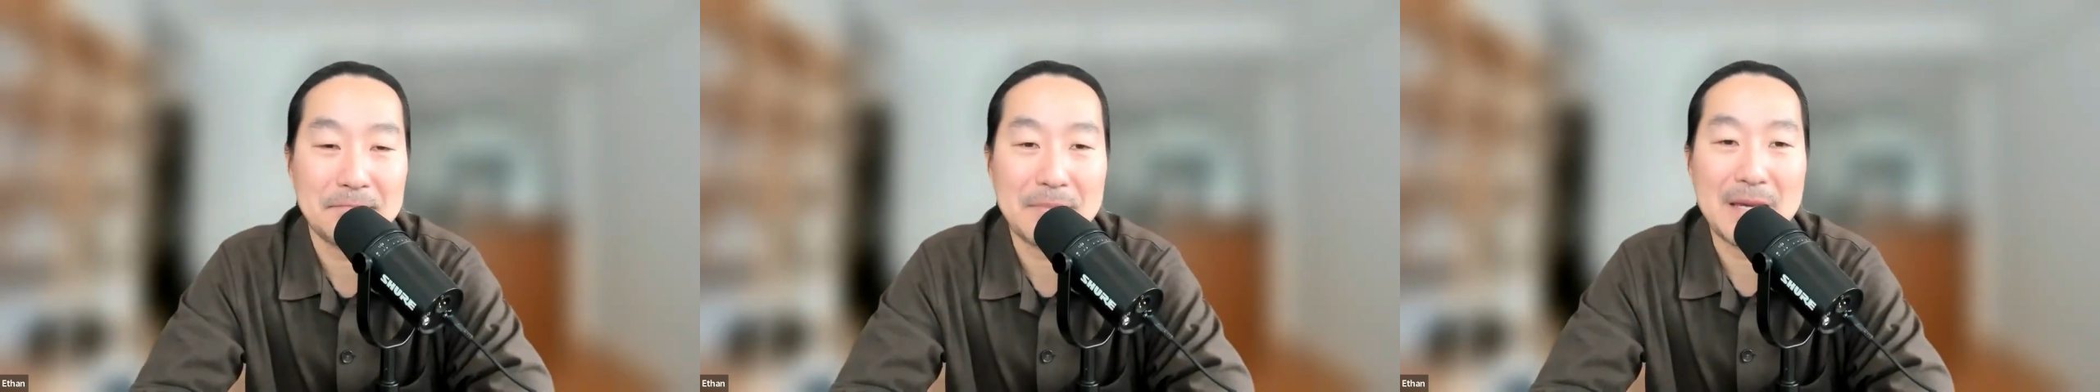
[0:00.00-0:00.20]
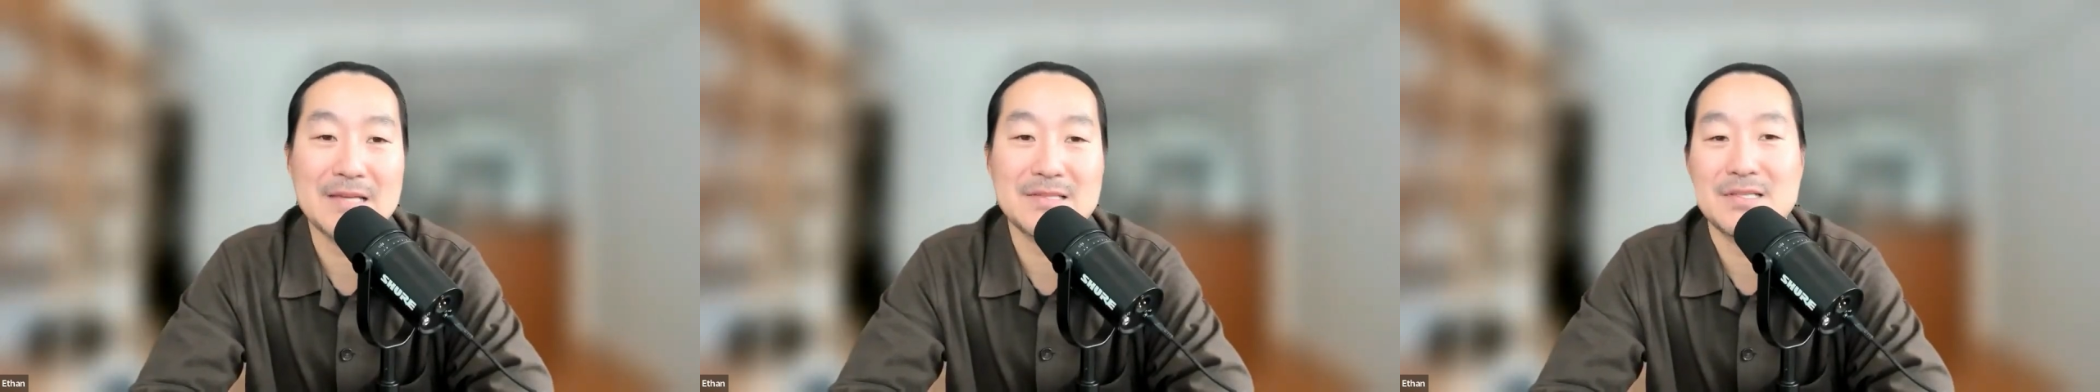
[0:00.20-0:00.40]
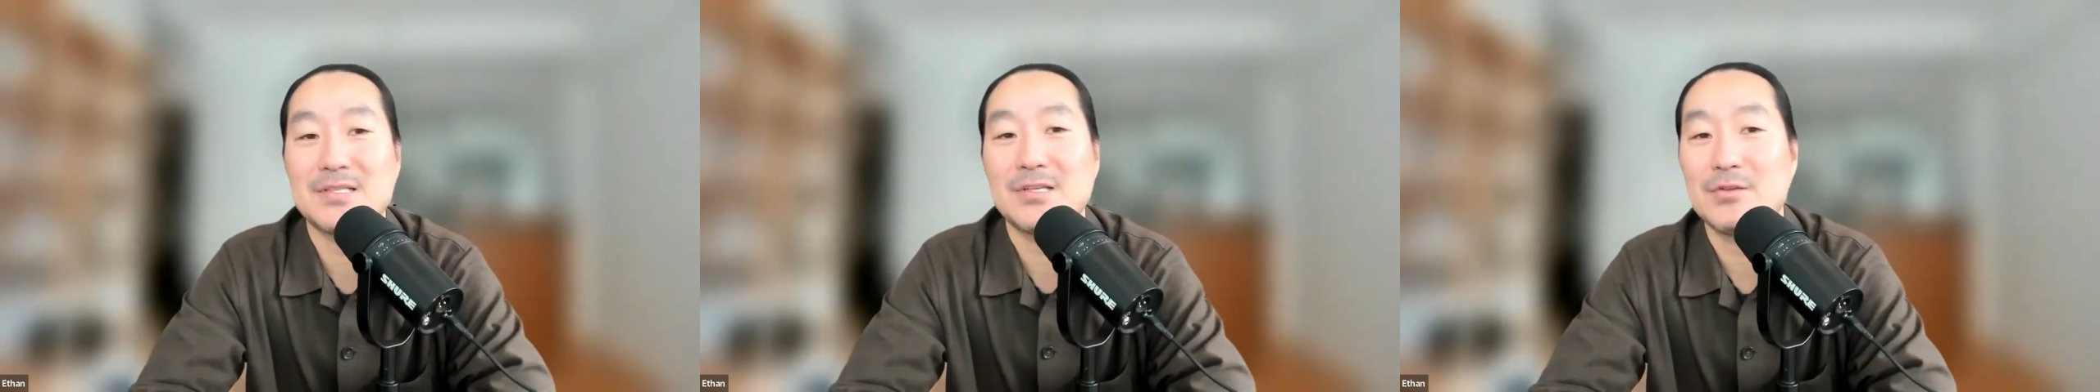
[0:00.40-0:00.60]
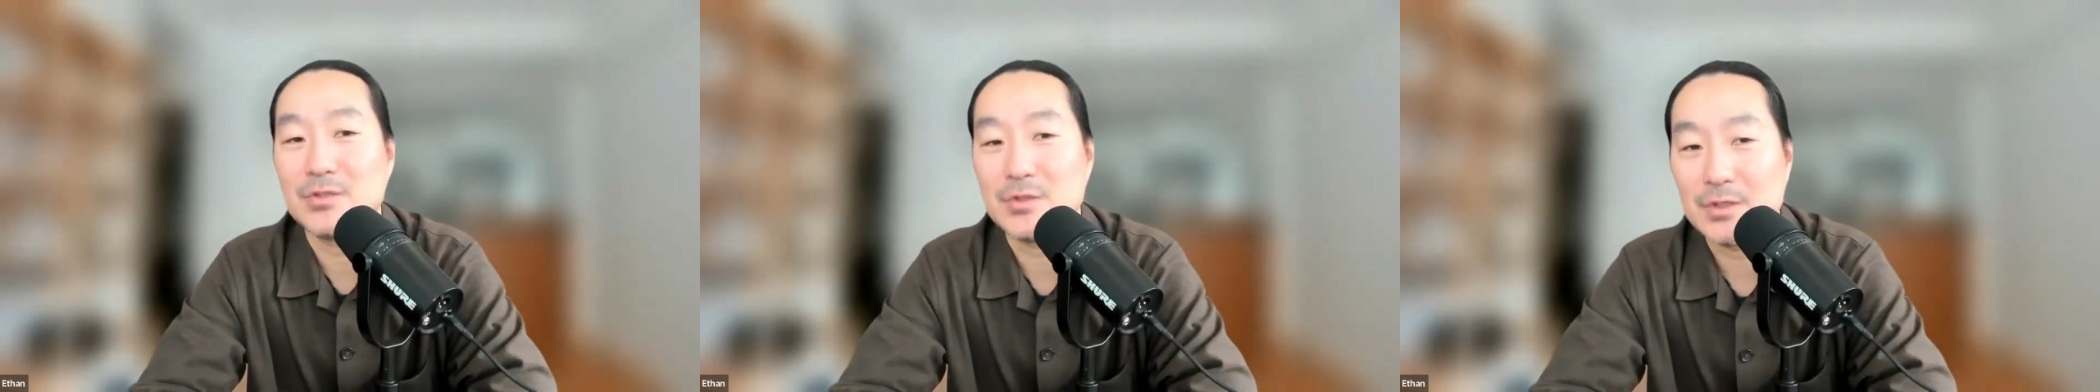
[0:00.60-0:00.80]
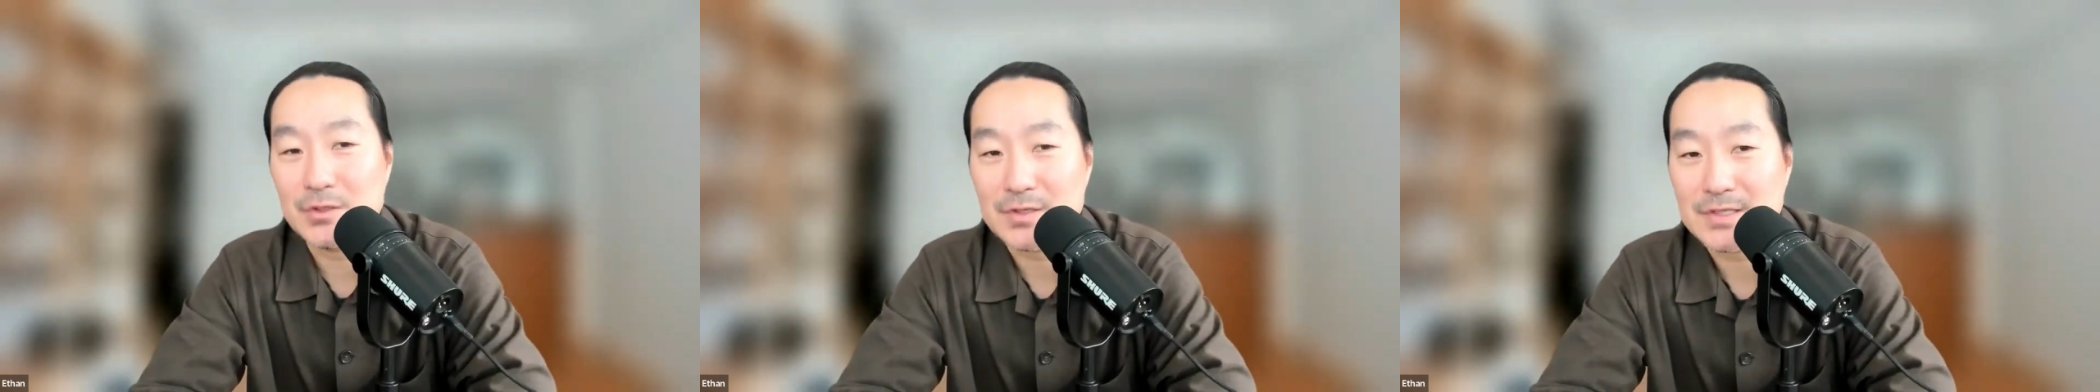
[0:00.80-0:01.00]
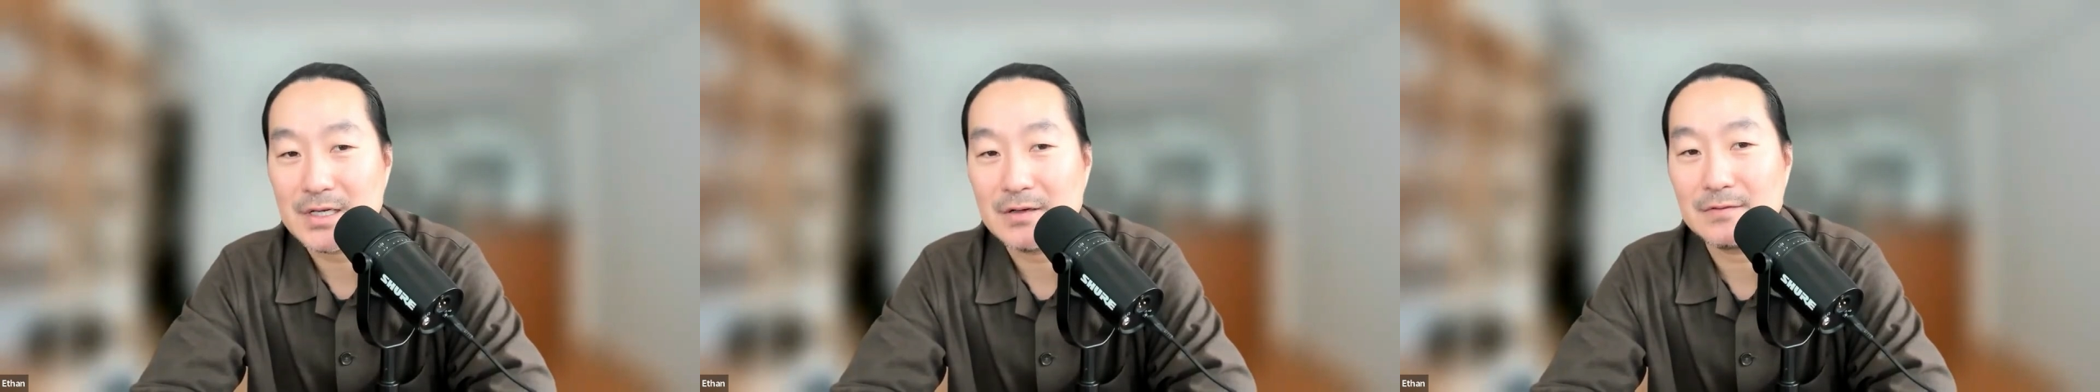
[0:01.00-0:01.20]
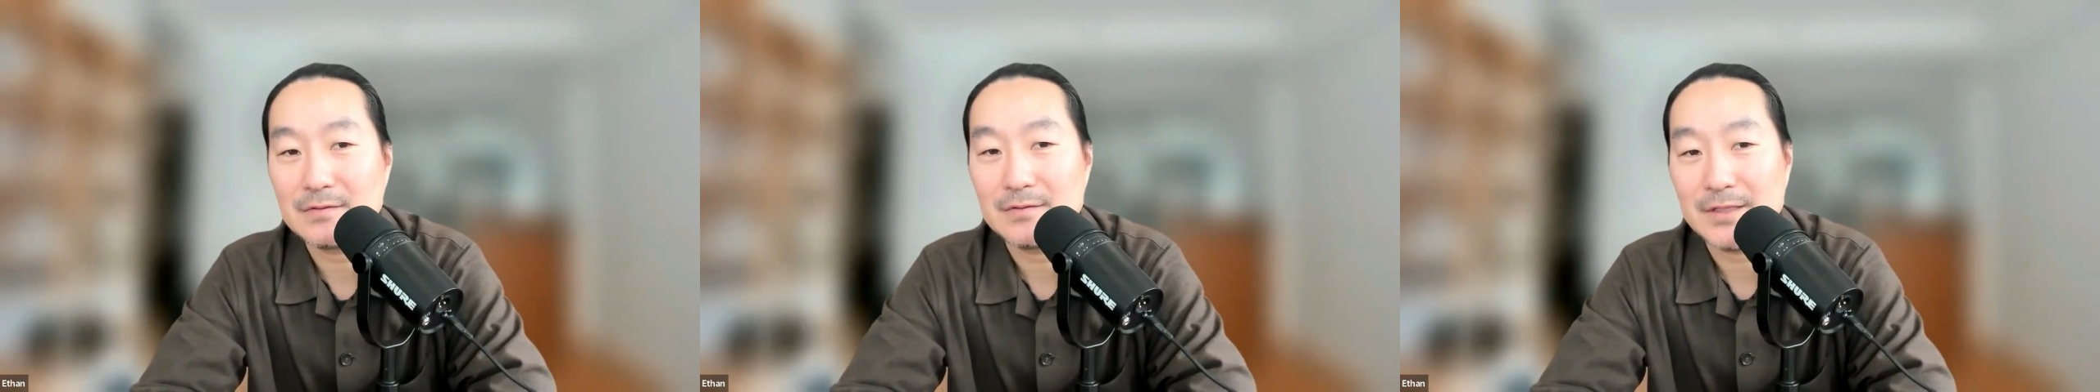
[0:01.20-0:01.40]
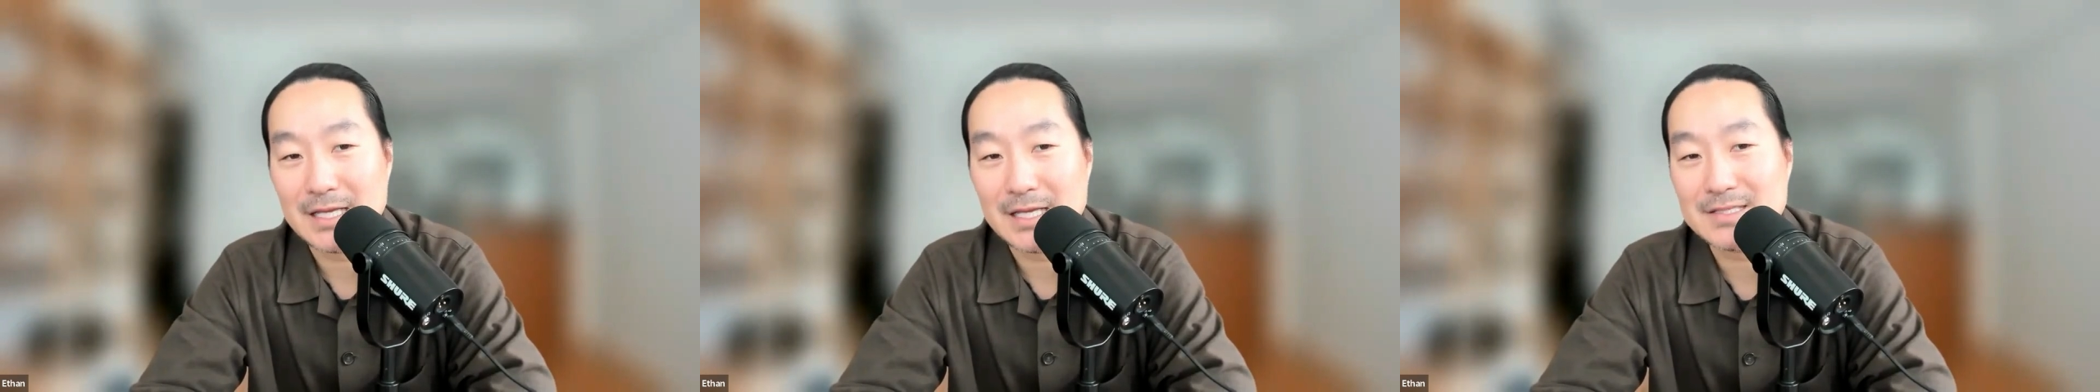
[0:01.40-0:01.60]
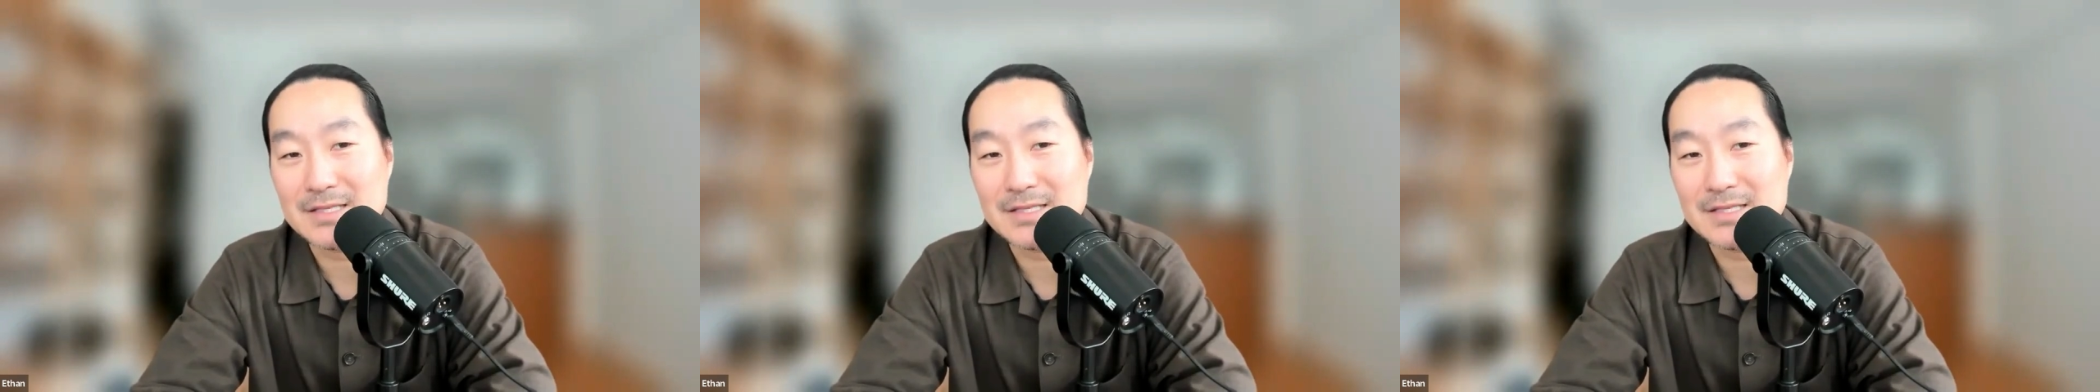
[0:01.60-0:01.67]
best is that you do it yourself. Like